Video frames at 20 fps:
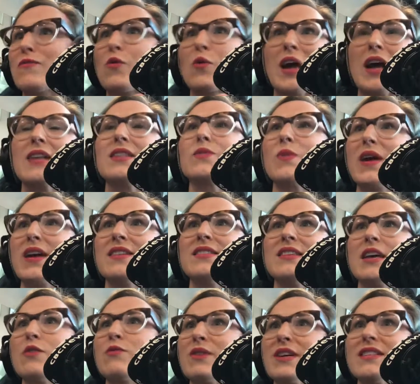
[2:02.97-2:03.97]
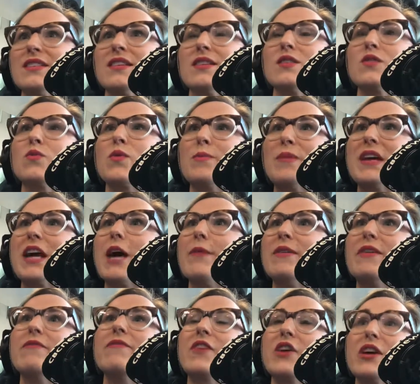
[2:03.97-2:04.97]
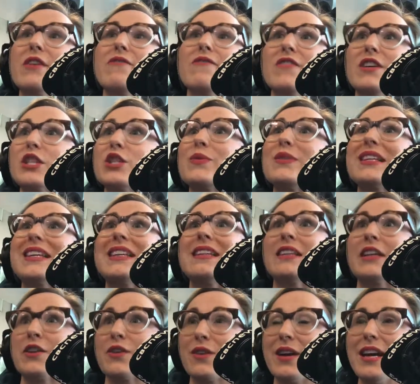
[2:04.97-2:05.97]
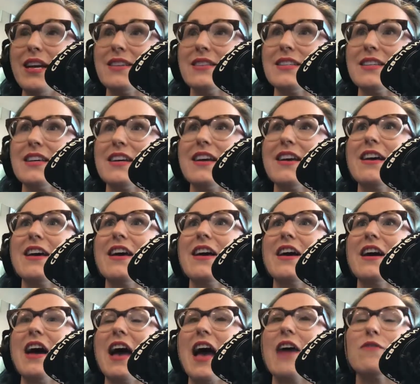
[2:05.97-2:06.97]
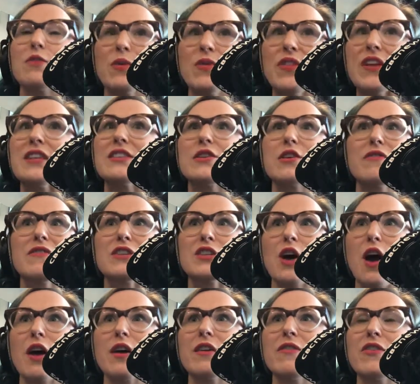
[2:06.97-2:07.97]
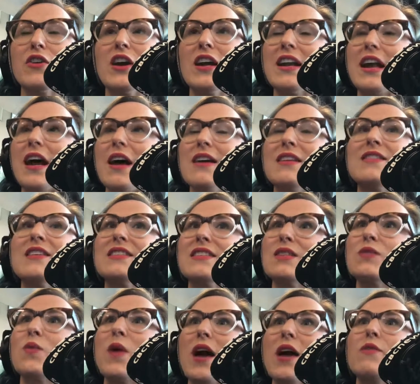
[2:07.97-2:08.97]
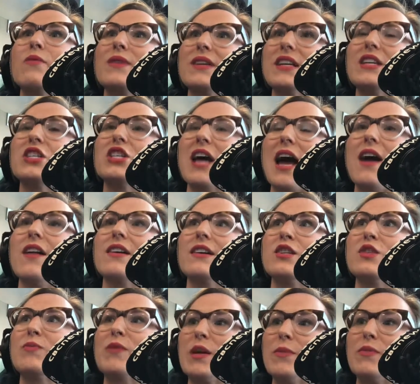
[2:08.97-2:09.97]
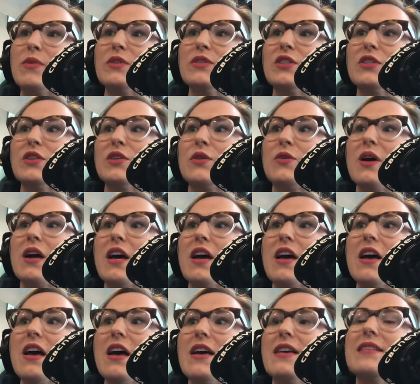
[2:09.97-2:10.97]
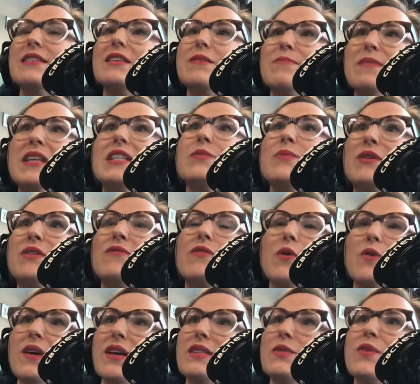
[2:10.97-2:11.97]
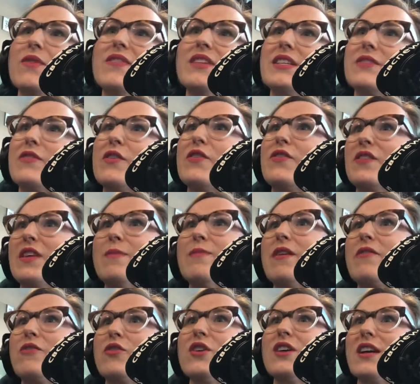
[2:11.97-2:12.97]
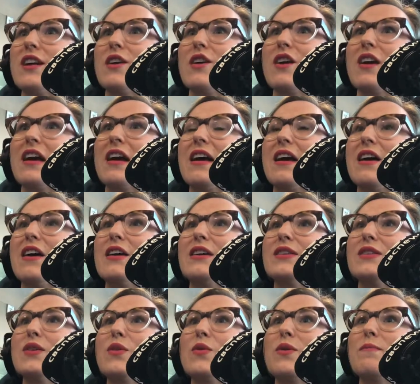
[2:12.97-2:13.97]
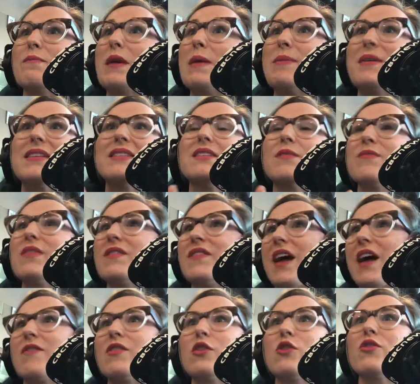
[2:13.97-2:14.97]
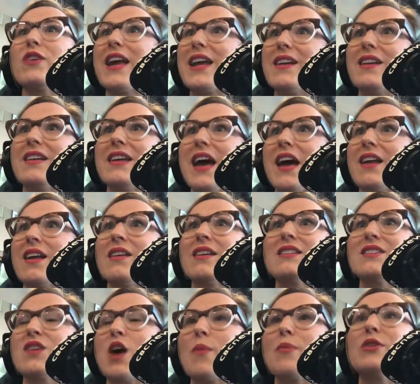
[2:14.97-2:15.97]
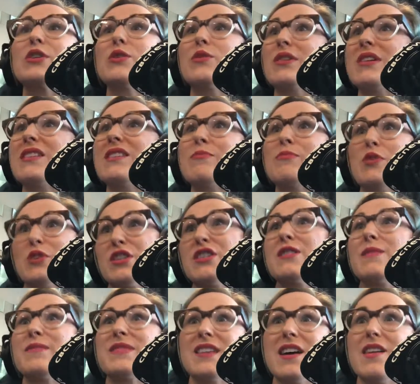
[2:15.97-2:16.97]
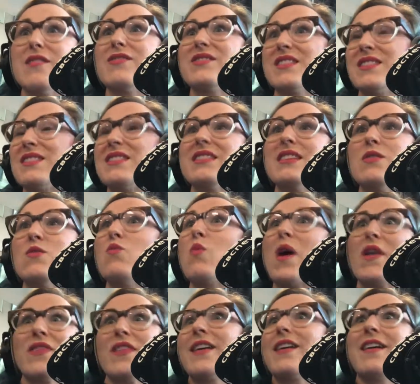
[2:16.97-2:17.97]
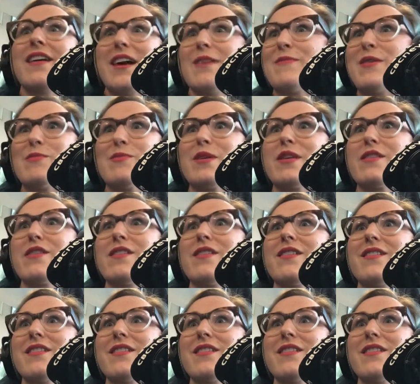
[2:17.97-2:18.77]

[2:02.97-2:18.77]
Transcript: for X, Y, and Z reasons. We're becoming very visually literate everyone thinks they're a photographer and, and this is why i really challenge people to submit to In Focus. We have a different theme every year. So maybe it's something they haven't created yet and it's an opportunity to push themselves and see what they can come up with.